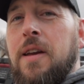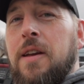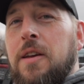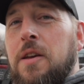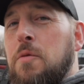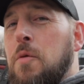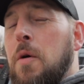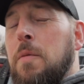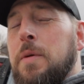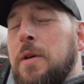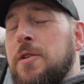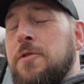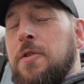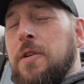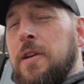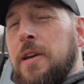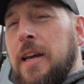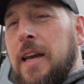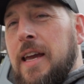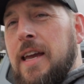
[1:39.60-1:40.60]
you won't be
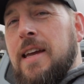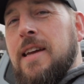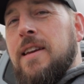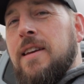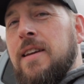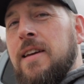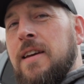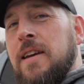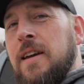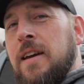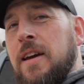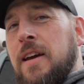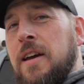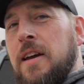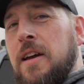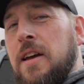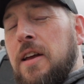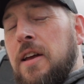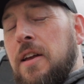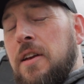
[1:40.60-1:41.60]
drilling in
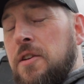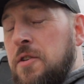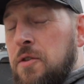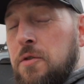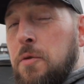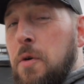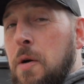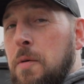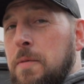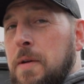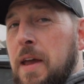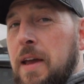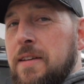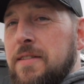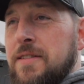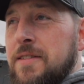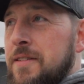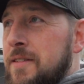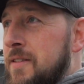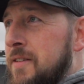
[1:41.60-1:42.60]
to the Rome
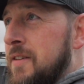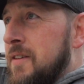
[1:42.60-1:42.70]
cases.